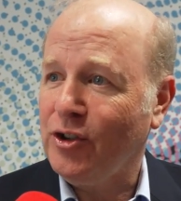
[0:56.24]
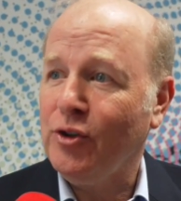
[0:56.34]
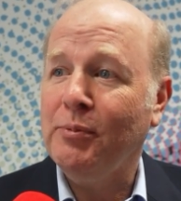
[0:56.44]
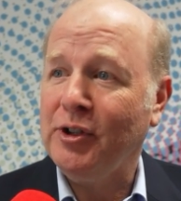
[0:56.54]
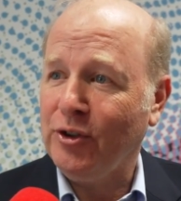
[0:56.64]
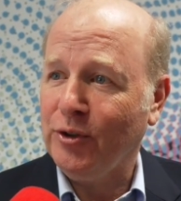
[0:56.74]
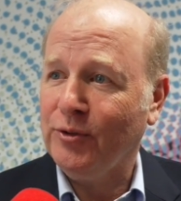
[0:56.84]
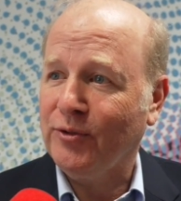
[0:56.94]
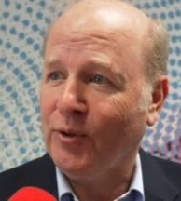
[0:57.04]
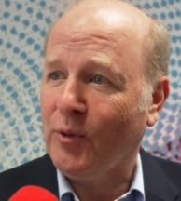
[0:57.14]
QPU
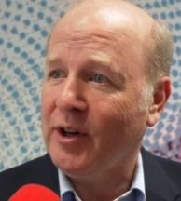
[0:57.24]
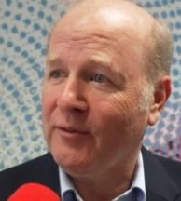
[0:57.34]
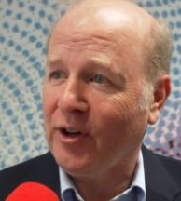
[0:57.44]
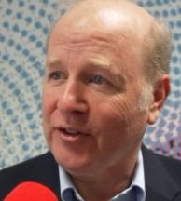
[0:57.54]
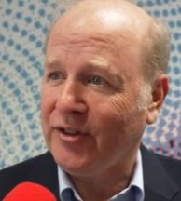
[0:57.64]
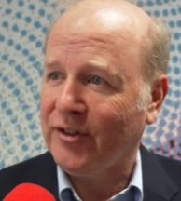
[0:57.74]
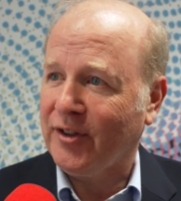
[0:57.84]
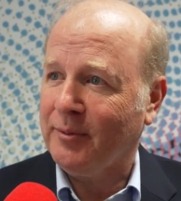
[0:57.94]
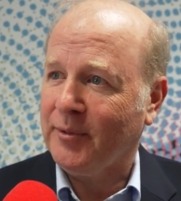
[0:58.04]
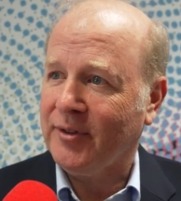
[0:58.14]
for one of our
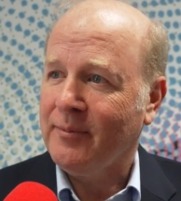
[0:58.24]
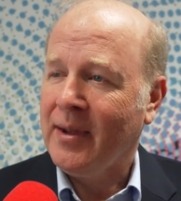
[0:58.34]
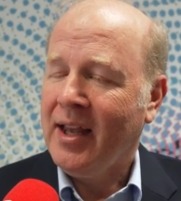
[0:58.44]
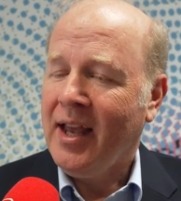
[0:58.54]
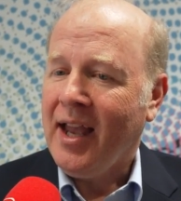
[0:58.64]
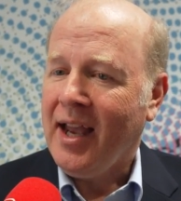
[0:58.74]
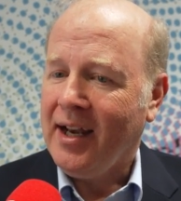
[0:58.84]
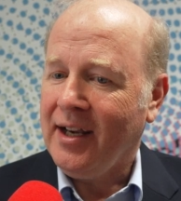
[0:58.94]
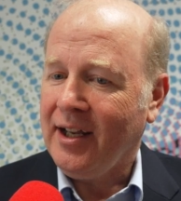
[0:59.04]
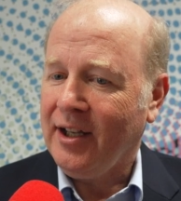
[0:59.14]
systems.
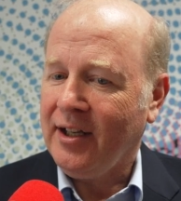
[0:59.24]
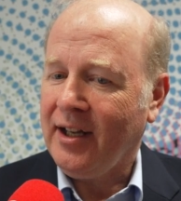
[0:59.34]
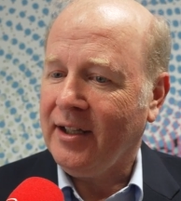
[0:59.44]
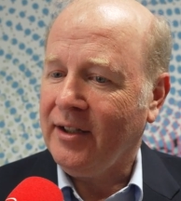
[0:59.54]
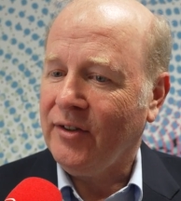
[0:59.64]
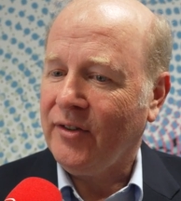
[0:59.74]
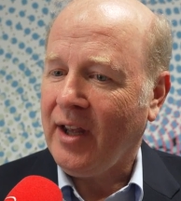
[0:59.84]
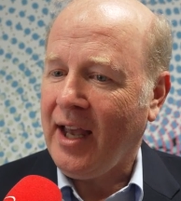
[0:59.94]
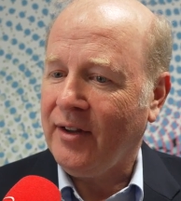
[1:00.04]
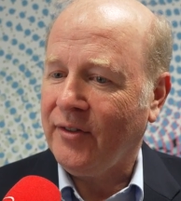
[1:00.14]
And it is
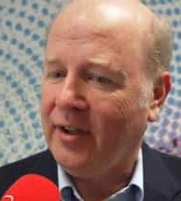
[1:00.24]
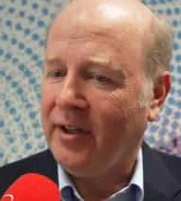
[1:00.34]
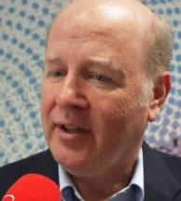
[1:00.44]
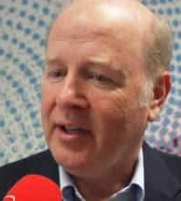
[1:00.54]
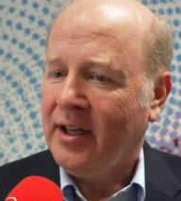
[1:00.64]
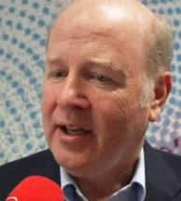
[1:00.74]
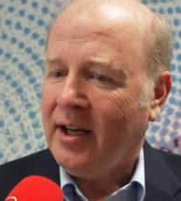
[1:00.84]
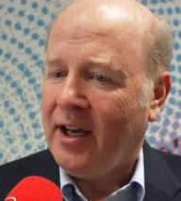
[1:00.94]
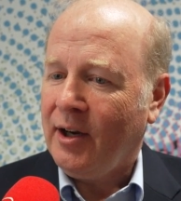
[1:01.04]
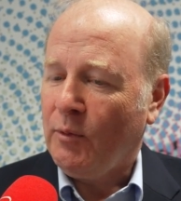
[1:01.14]
has a
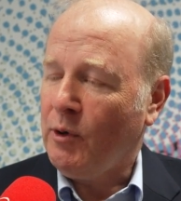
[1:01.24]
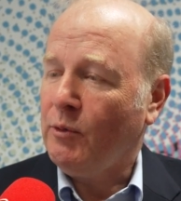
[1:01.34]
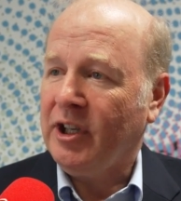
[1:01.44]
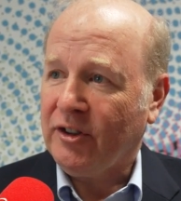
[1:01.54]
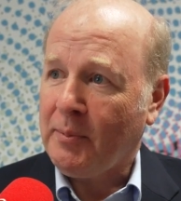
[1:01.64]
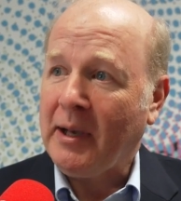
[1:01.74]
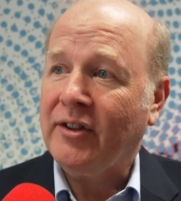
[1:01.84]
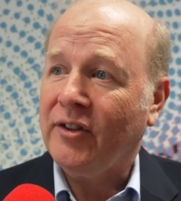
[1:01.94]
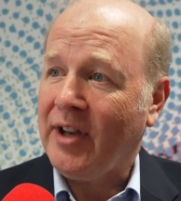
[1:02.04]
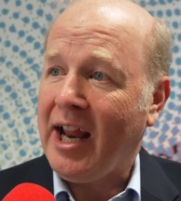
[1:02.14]
what we expect
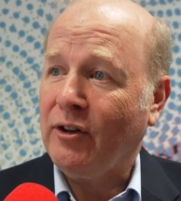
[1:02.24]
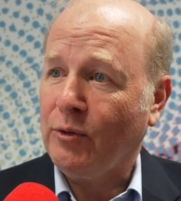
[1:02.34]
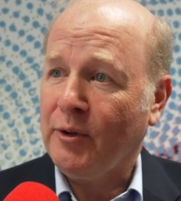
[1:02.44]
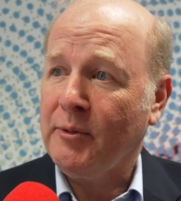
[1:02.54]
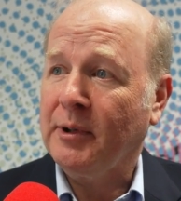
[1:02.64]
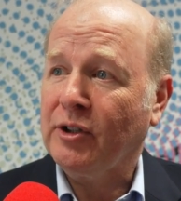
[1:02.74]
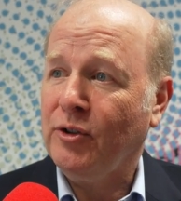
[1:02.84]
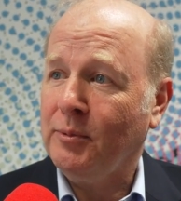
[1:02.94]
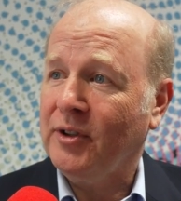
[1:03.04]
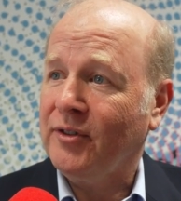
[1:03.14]
is algorithmic
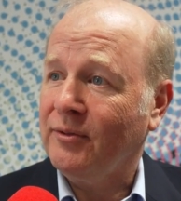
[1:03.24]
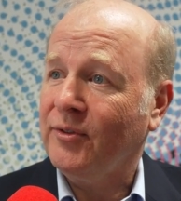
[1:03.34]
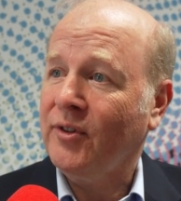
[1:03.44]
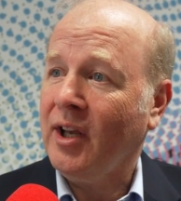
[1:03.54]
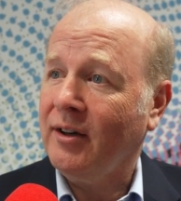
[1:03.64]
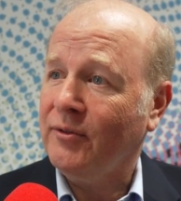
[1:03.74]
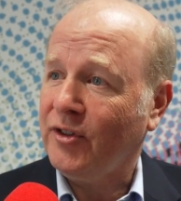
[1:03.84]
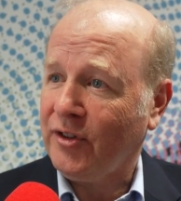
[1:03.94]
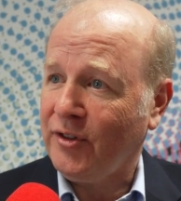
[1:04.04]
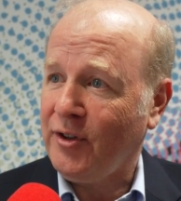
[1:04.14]
qubits of
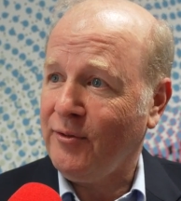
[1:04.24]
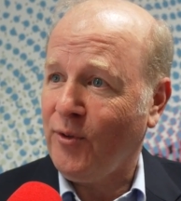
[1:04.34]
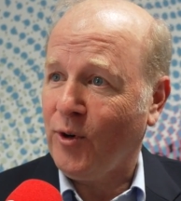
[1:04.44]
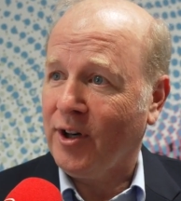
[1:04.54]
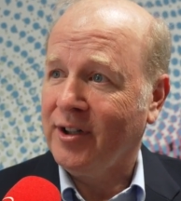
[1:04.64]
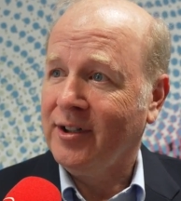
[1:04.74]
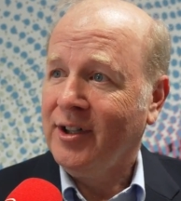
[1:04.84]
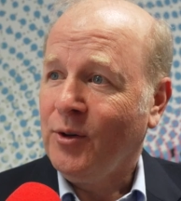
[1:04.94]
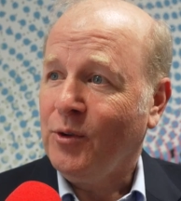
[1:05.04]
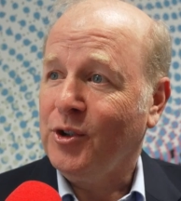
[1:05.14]
64,
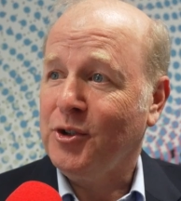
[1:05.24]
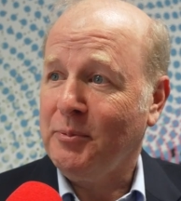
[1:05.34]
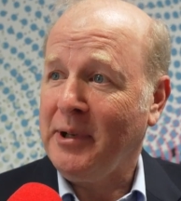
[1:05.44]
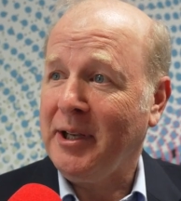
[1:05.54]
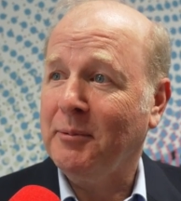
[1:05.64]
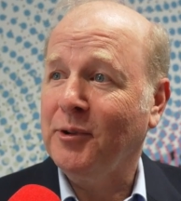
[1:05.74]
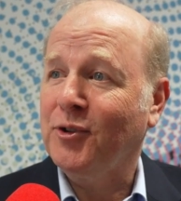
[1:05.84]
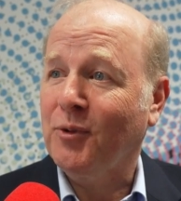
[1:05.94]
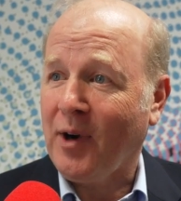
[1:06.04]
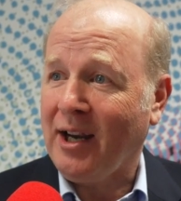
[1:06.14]
which should be able
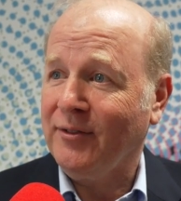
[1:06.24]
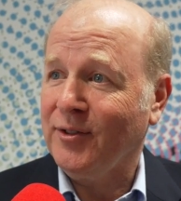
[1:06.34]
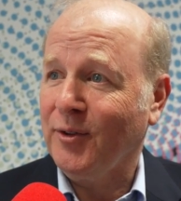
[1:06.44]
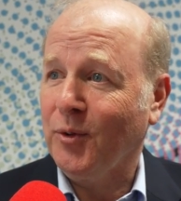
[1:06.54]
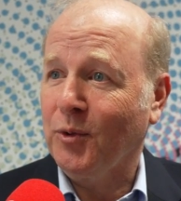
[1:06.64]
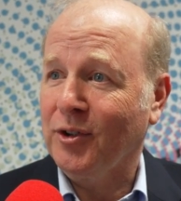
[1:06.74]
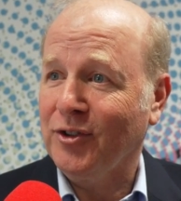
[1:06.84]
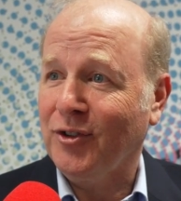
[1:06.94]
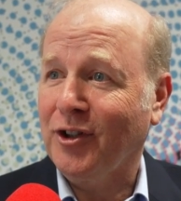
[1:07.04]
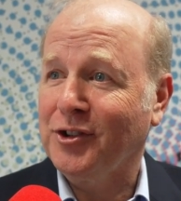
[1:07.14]
to rival the
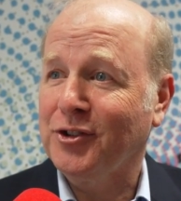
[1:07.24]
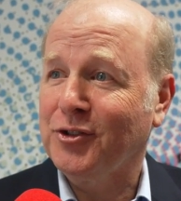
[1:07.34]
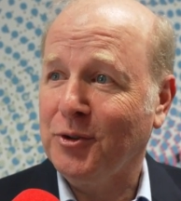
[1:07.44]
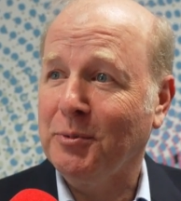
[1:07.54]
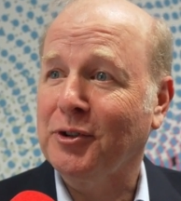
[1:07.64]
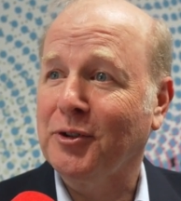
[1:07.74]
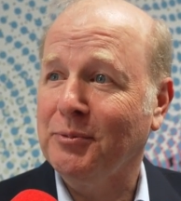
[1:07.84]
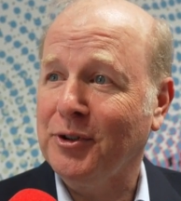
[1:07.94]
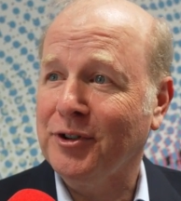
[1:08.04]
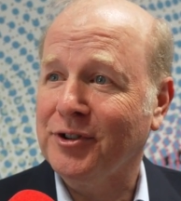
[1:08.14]
world's largest
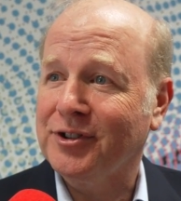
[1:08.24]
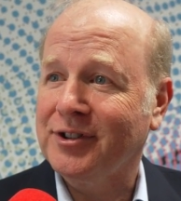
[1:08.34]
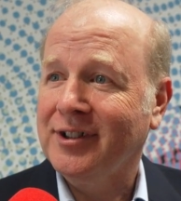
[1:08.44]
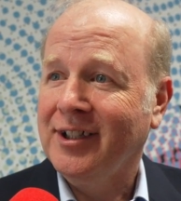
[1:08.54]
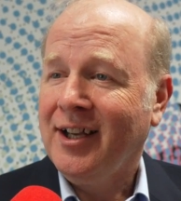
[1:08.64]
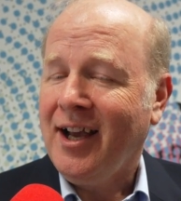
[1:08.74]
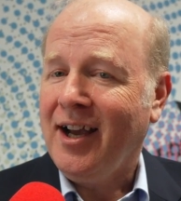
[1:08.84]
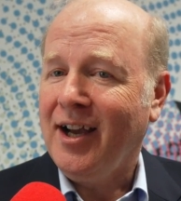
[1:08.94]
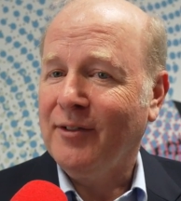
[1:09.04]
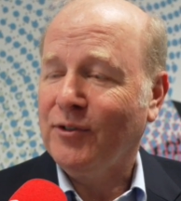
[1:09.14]
supercomputers
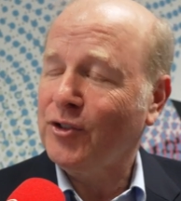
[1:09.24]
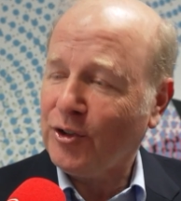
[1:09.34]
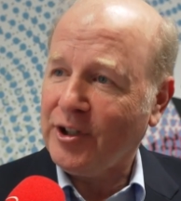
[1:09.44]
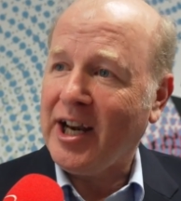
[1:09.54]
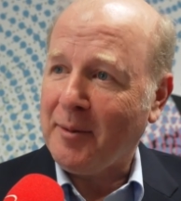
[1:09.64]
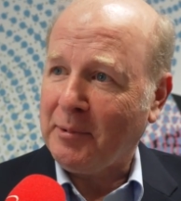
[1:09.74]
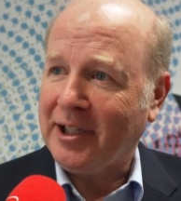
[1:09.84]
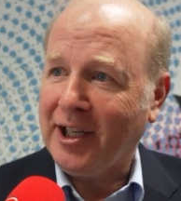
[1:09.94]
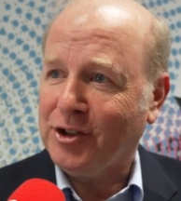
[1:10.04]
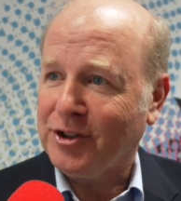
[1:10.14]
for certain
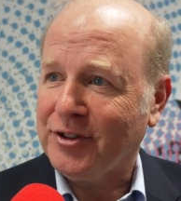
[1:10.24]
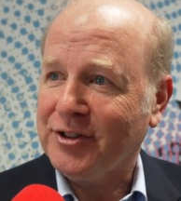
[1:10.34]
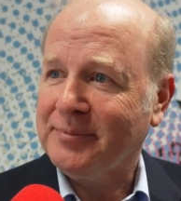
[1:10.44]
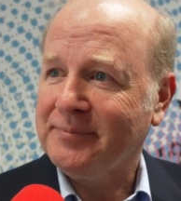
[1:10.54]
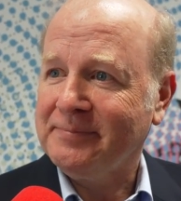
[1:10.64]
applications.